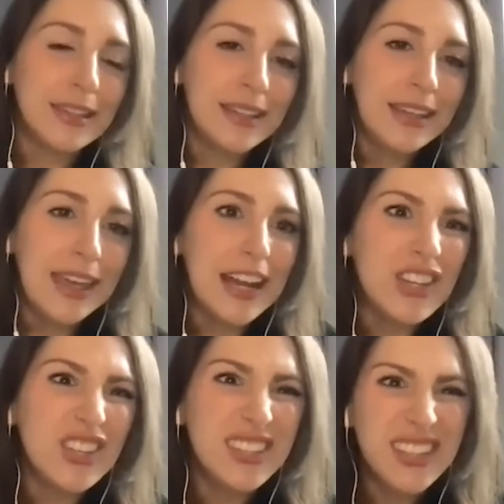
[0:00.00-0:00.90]
Mm-hmm. And I
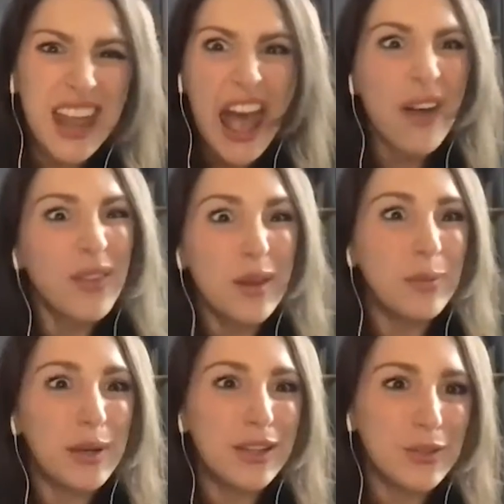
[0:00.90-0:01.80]
just didn't have
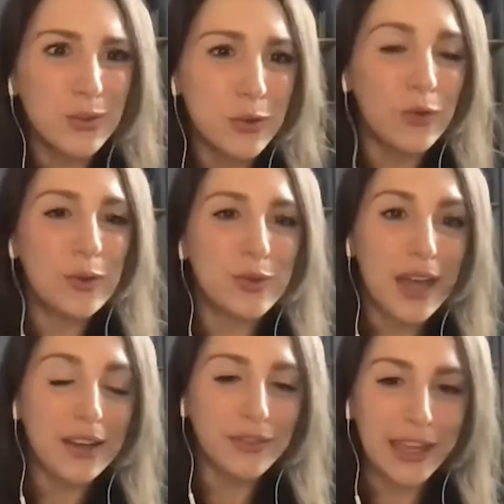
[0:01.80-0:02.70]
anybody. So Sophie was
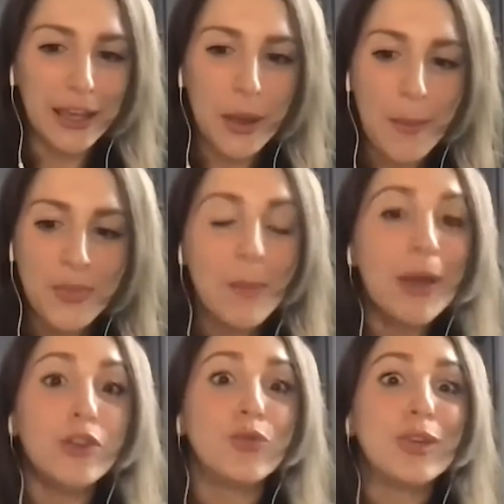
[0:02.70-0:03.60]
kind of like my
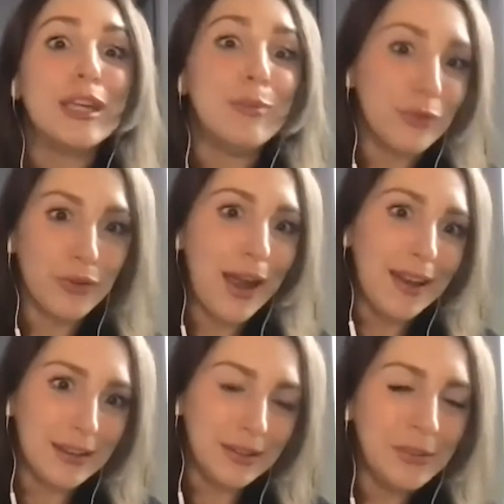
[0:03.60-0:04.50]
dream
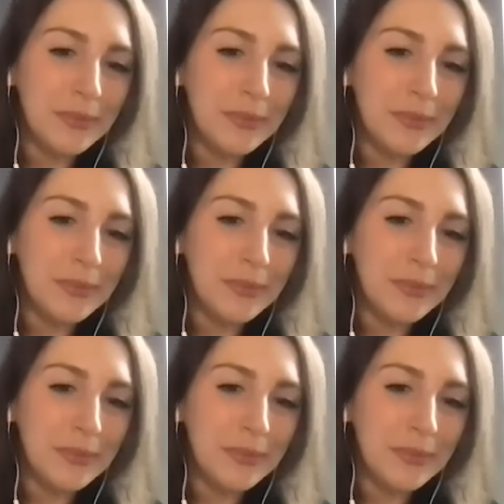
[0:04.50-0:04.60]
friend.